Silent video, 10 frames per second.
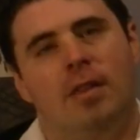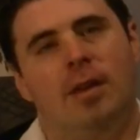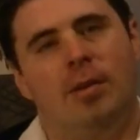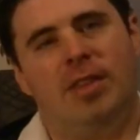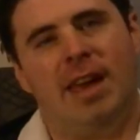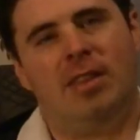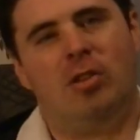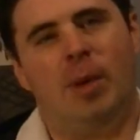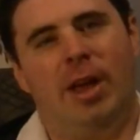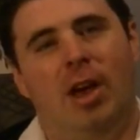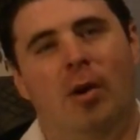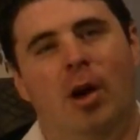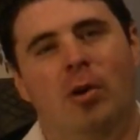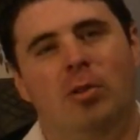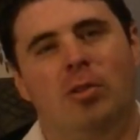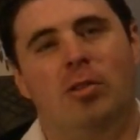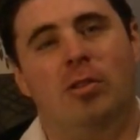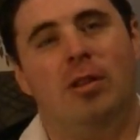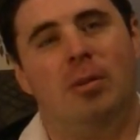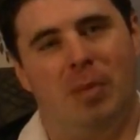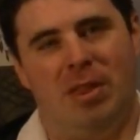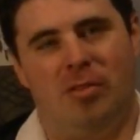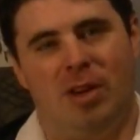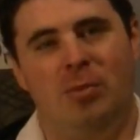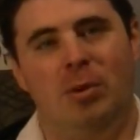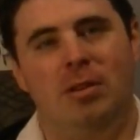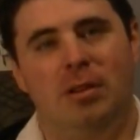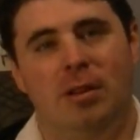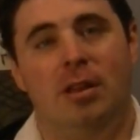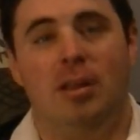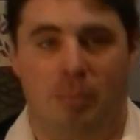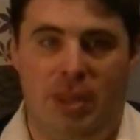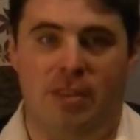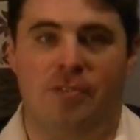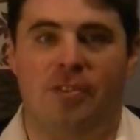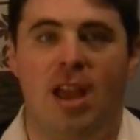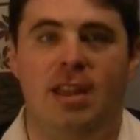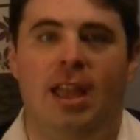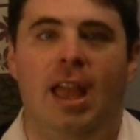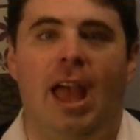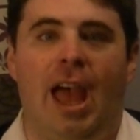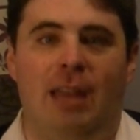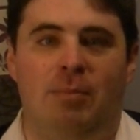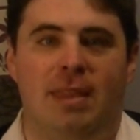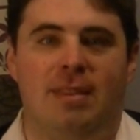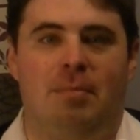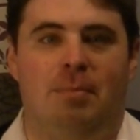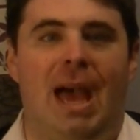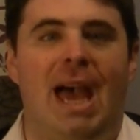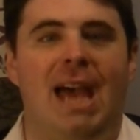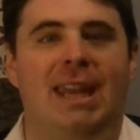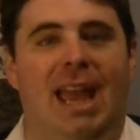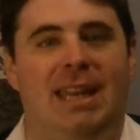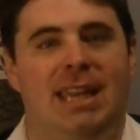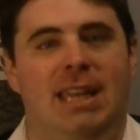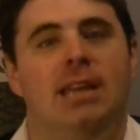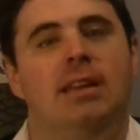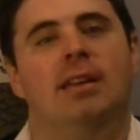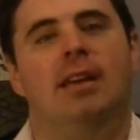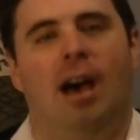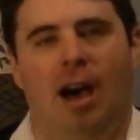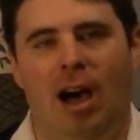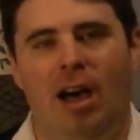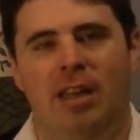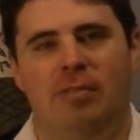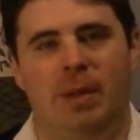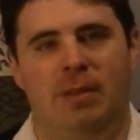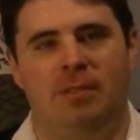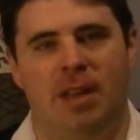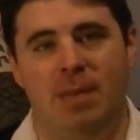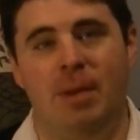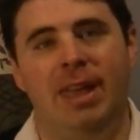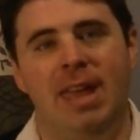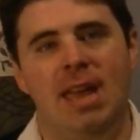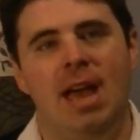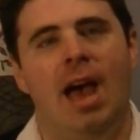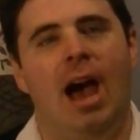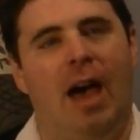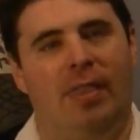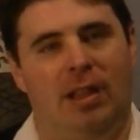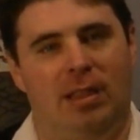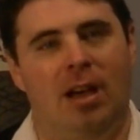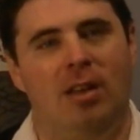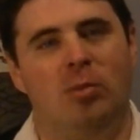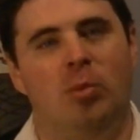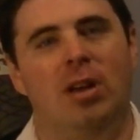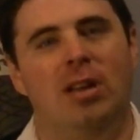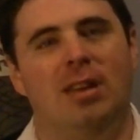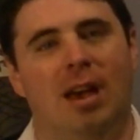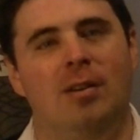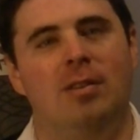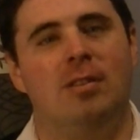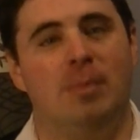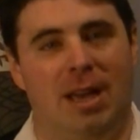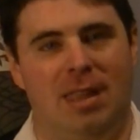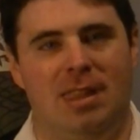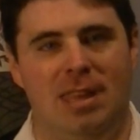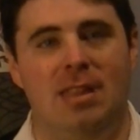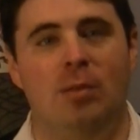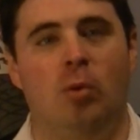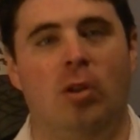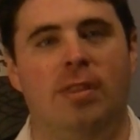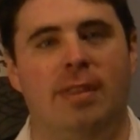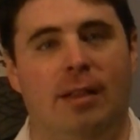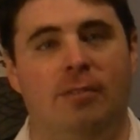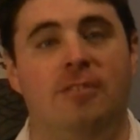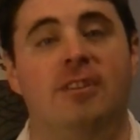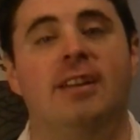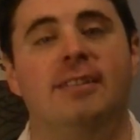So thanks to my co-hosts, Mr. Edward, Mr. Fred, and Mr. Mad Andy. I've been Funky Monkey, and the last word goes to my Season 1 self.